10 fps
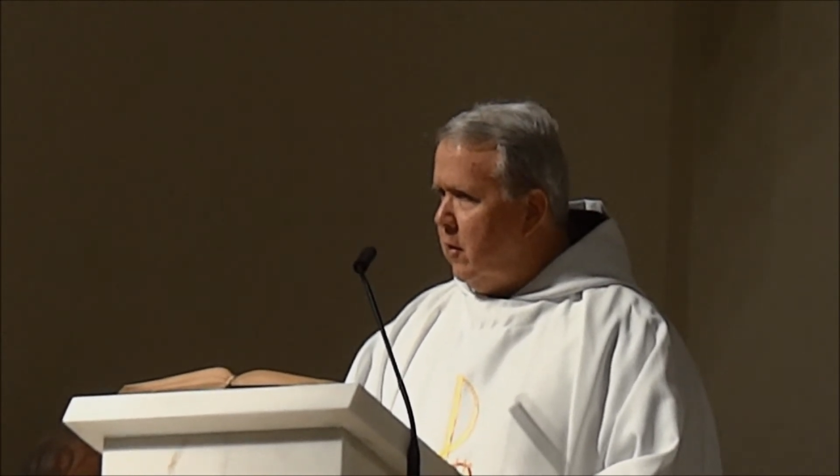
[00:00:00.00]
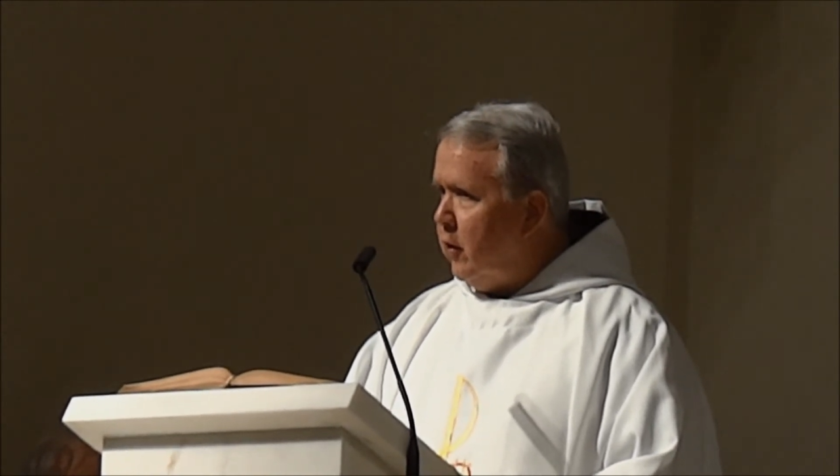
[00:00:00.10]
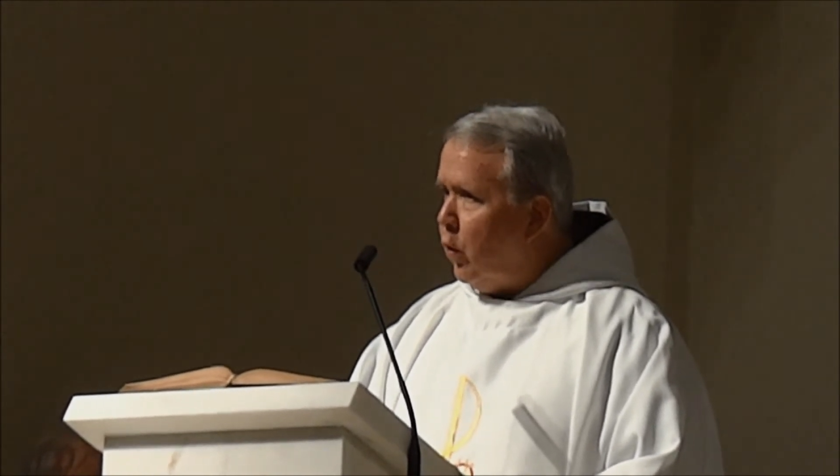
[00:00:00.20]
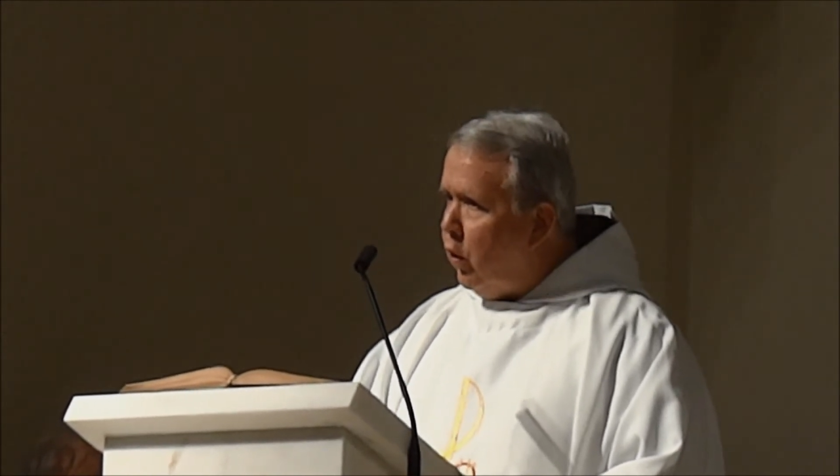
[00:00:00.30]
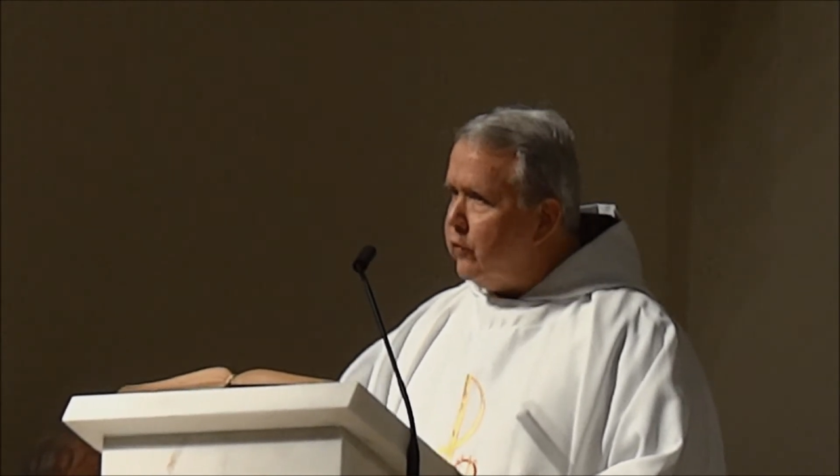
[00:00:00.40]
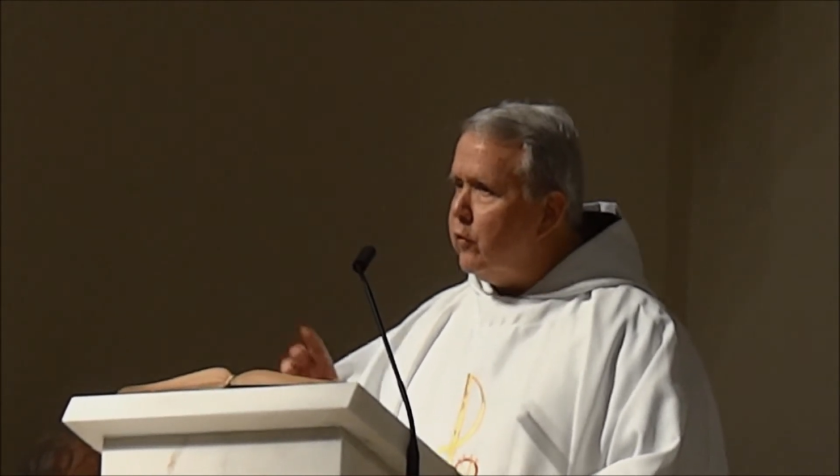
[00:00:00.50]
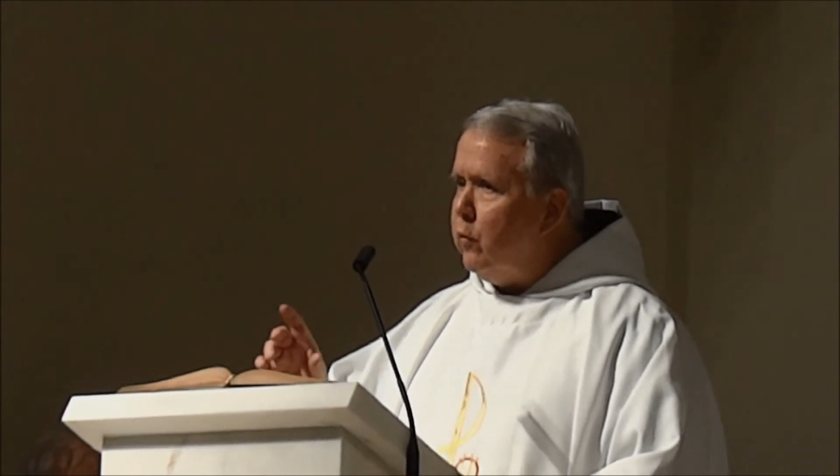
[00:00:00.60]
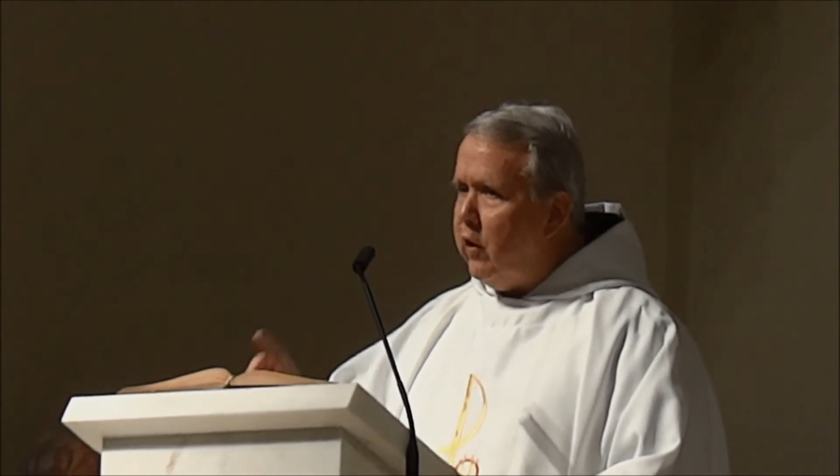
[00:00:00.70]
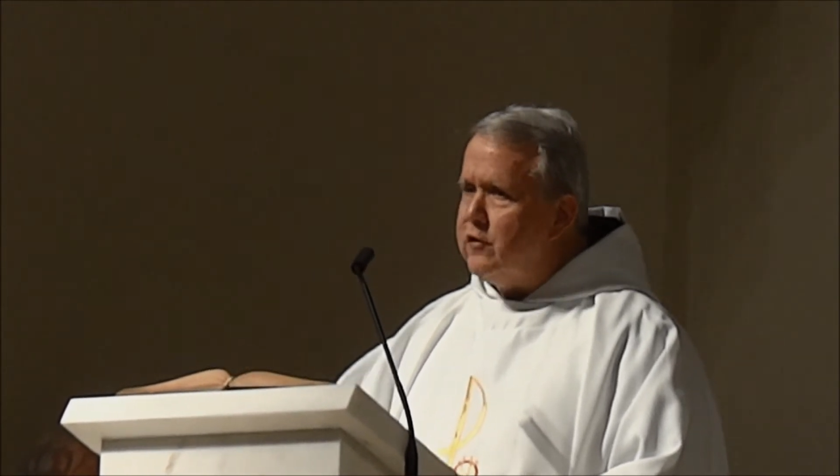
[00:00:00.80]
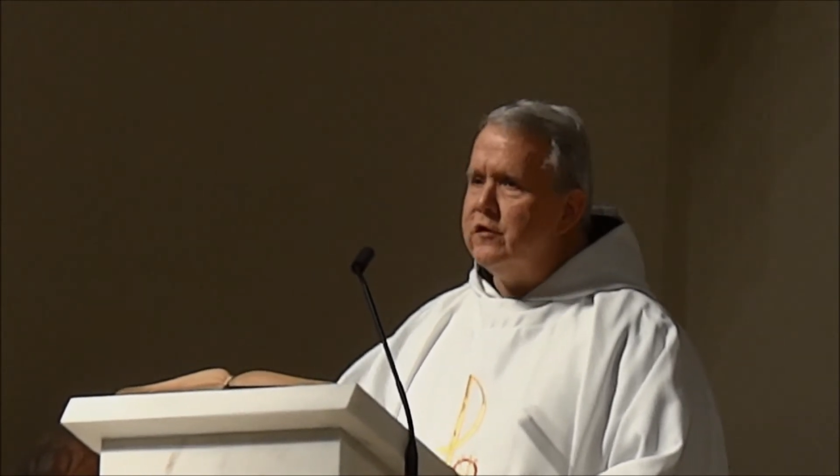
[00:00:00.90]
And you
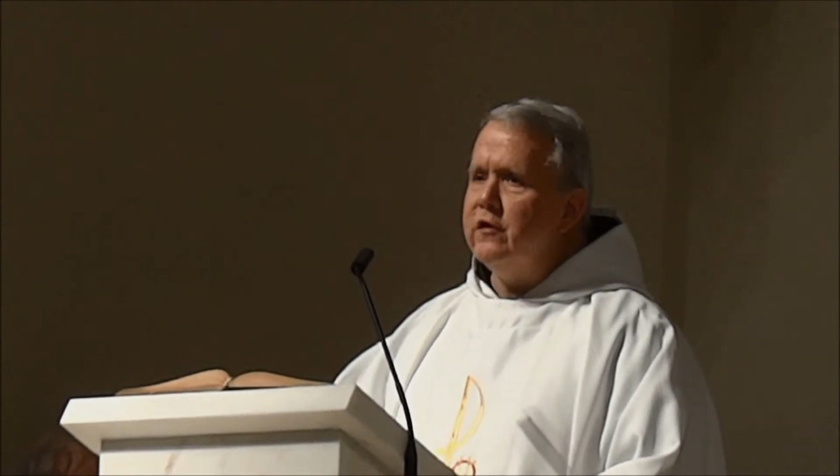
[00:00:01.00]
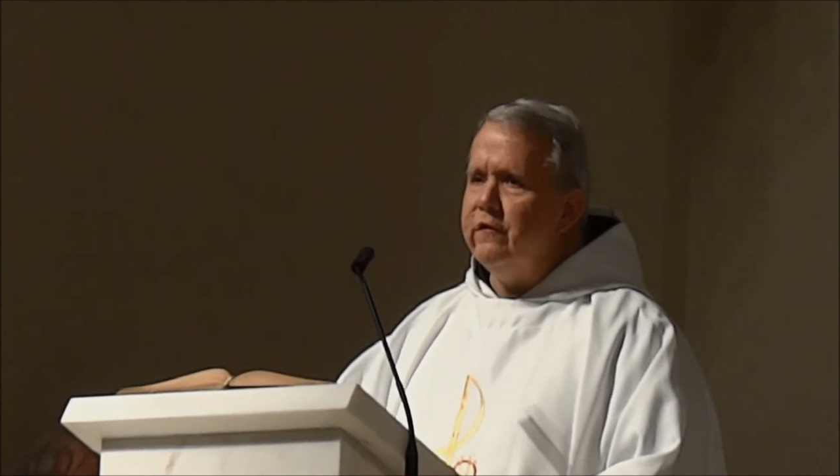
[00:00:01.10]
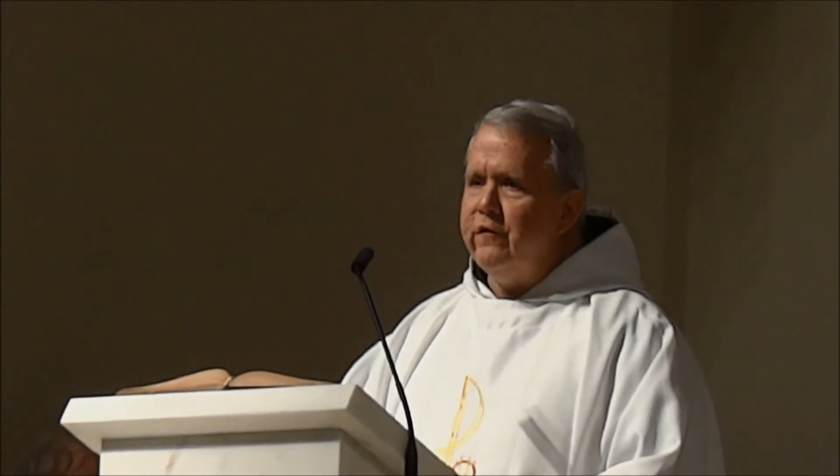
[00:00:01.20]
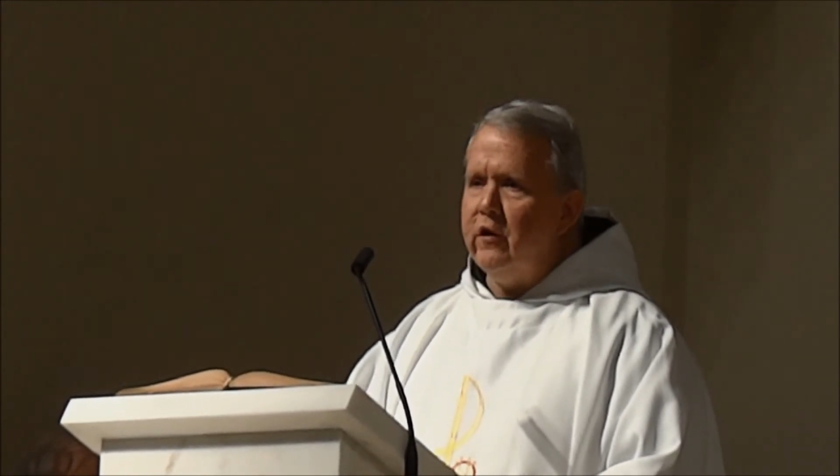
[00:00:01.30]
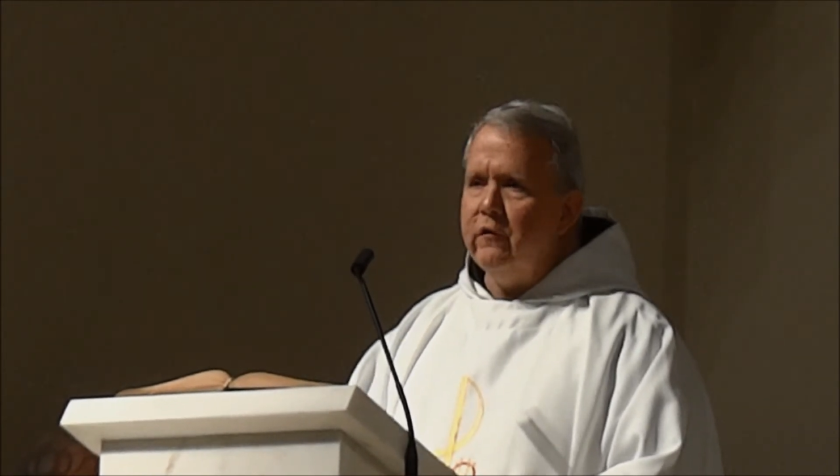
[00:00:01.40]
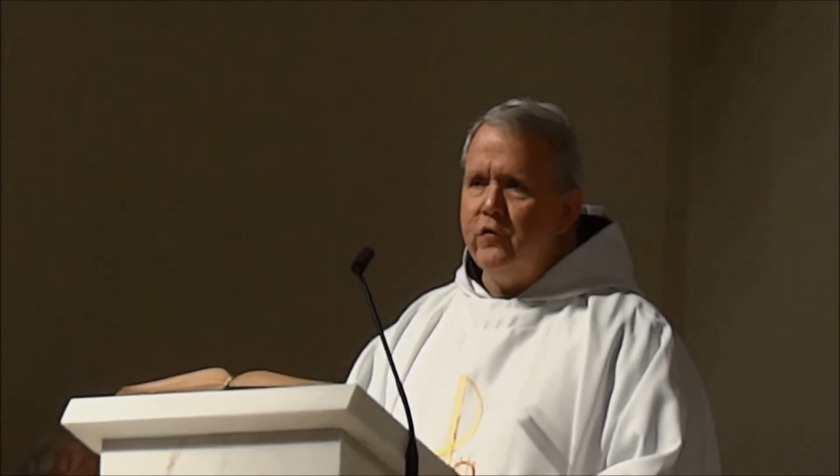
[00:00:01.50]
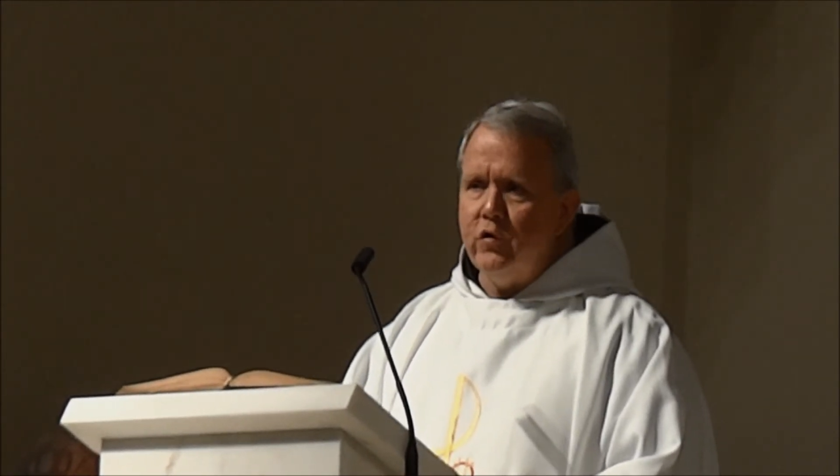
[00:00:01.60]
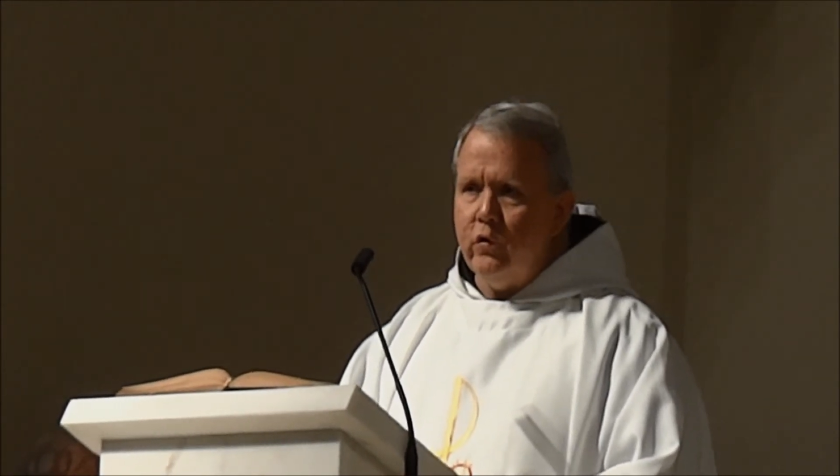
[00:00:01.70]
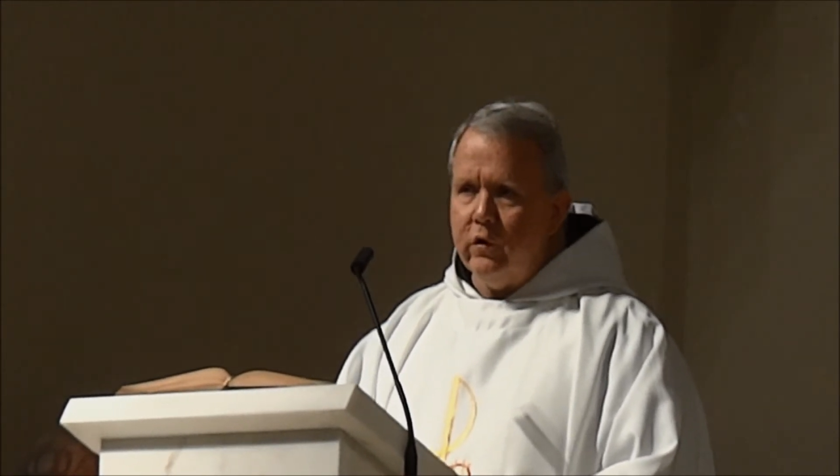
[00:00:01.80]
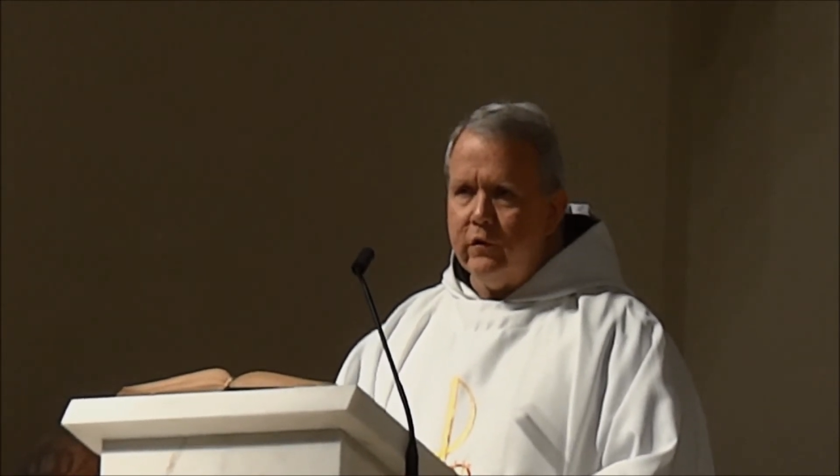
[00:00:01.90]
also wash the feet of
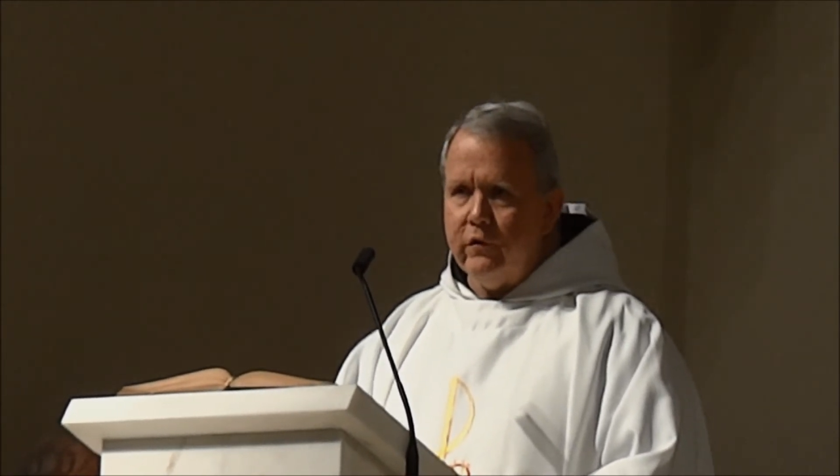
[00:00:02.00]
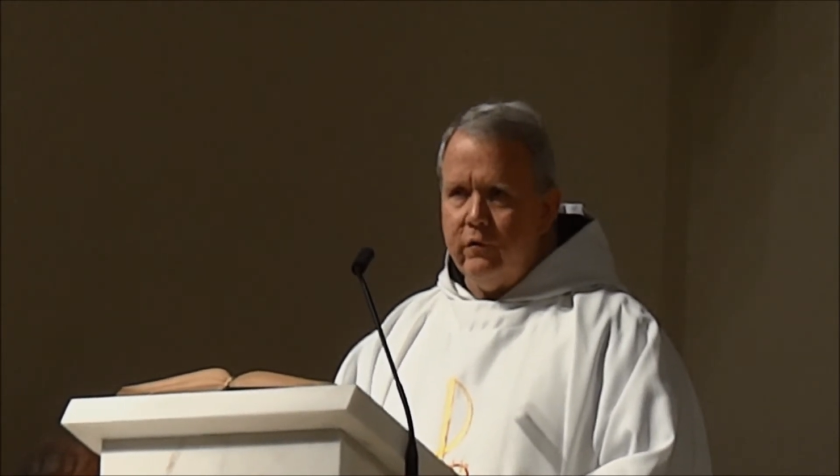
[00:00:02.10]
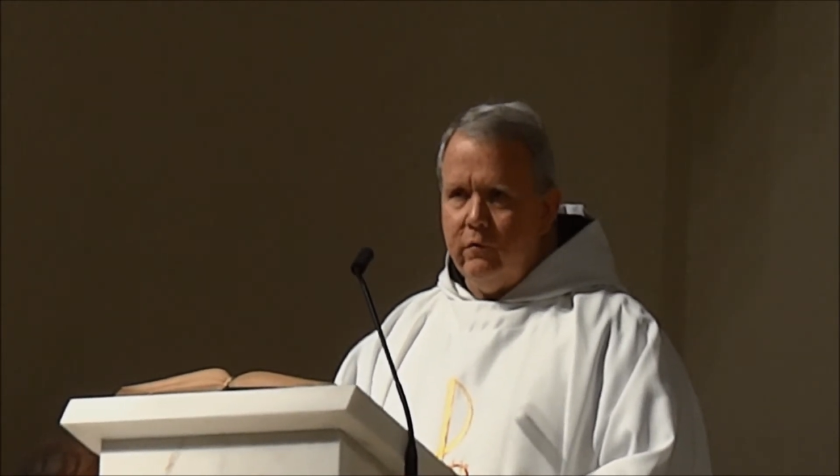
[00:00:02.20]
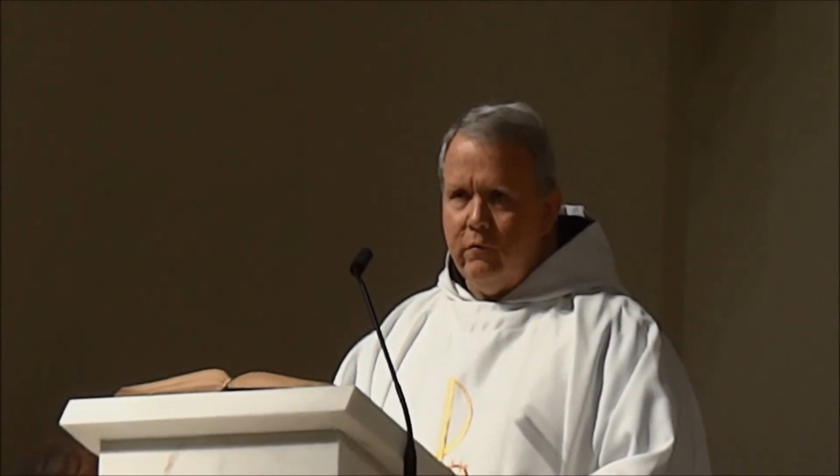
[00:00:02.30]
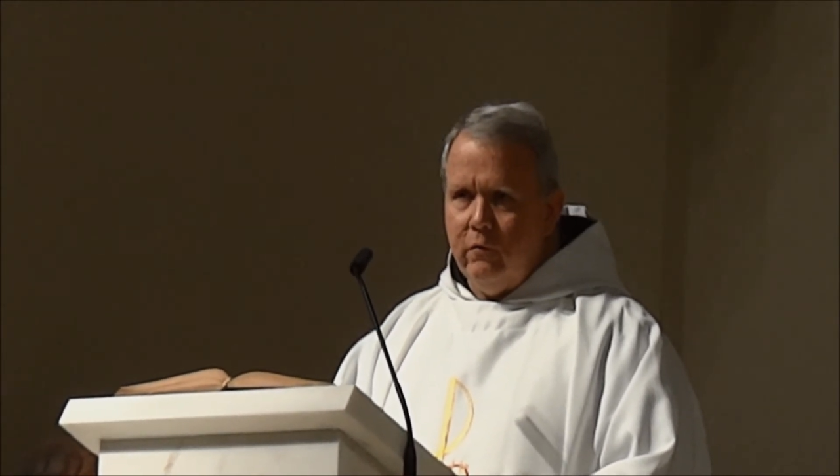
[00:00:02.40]
Judas.